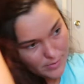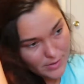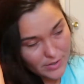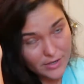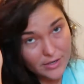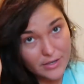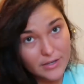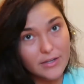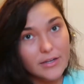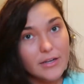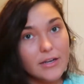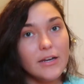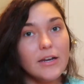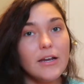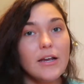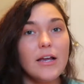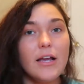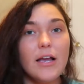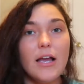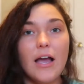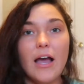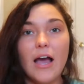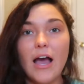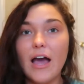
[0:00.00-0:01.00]
but
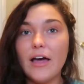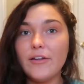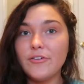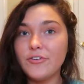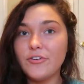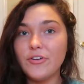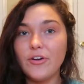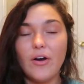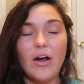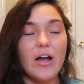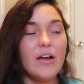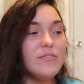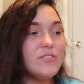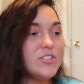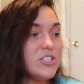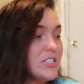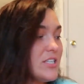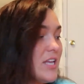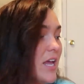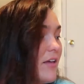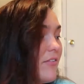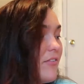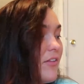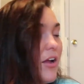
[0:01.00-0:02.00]
I don't know. I've
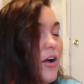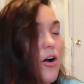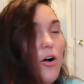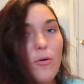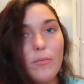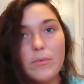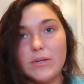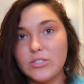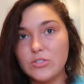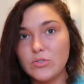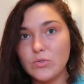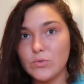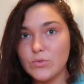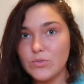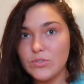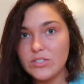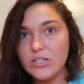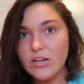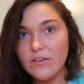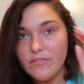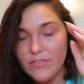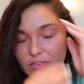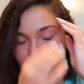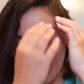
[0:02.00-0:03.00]
just had like all my school
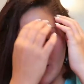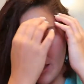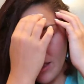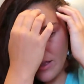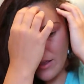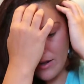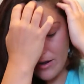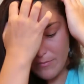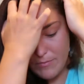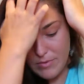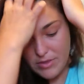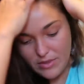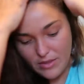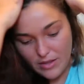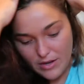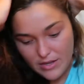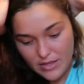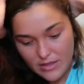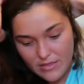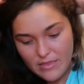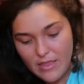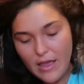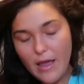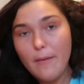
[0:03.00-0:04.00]
stuff in that, and I've been
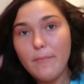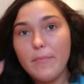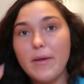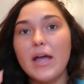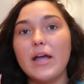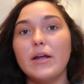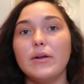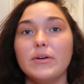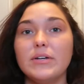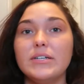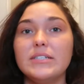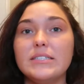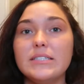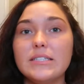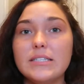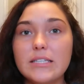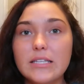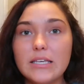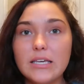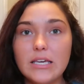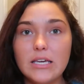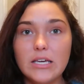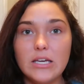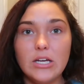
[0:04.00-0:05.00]
liking that bag
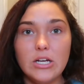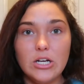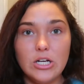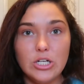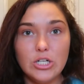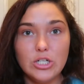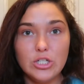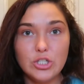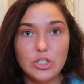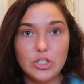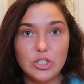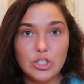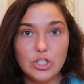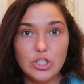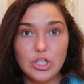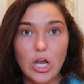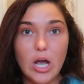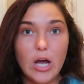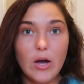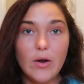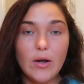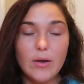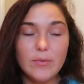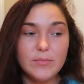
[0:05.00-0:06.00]
recently.
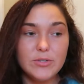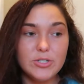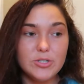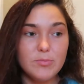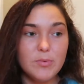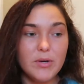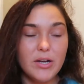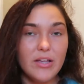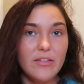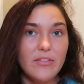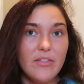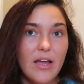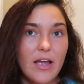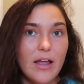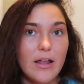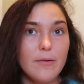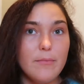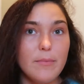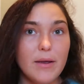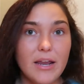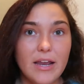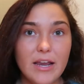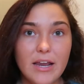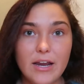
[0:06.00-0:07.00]
So I'm just bringing that.
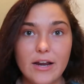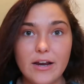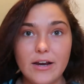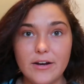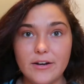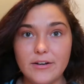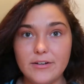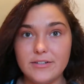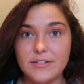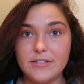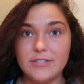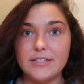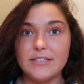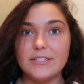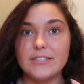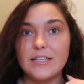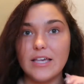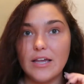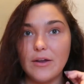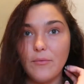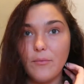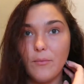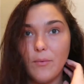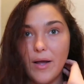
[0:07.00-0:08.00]
And my hair is
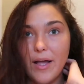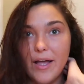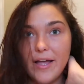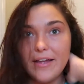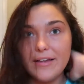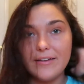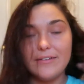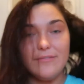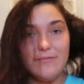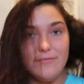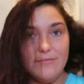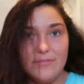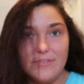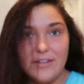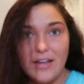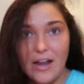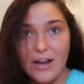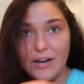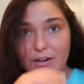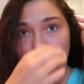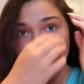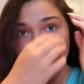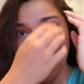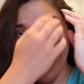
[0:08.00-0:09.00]
like wet,
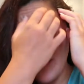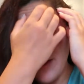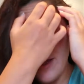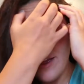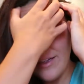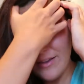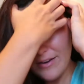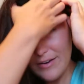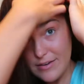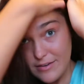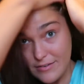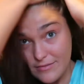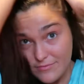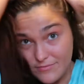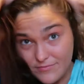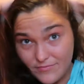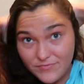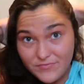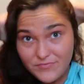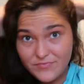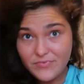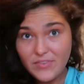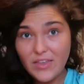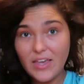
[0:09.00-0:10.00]
kind of wet,
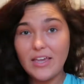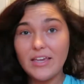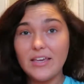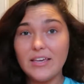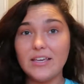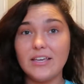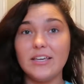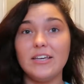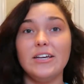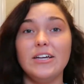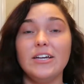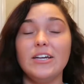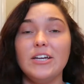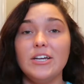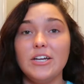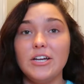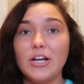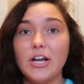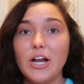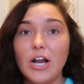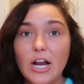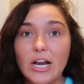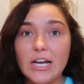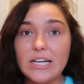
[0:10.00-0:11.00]
like
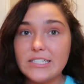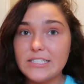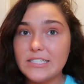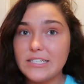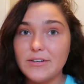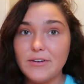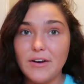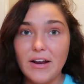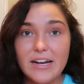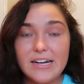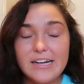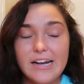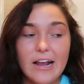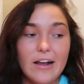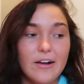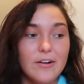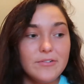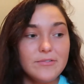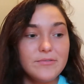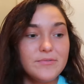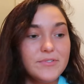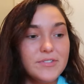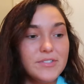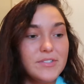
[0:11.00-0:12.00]
crazy right
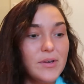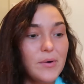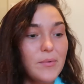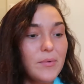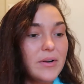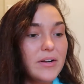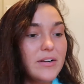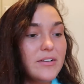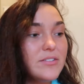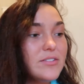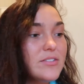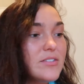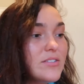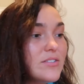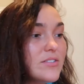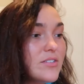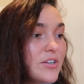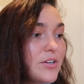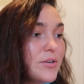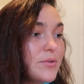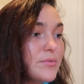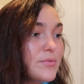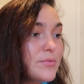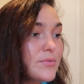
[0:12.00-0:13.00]
now. So what else is
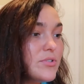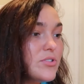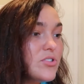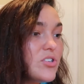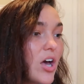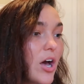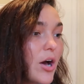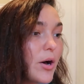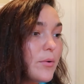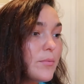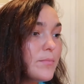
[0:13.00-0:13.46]
new? So